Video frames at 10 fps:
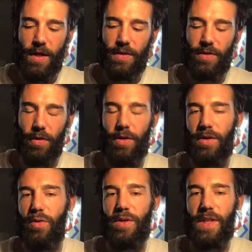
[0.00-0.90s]
So Hernan
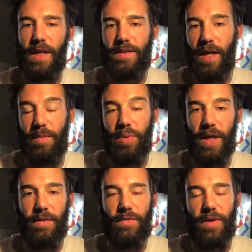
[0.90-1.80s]
Cortez had a
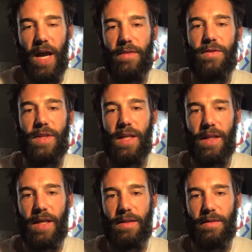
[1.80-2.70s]
plan for after they
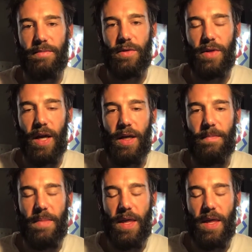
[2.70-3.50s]
landed, okay?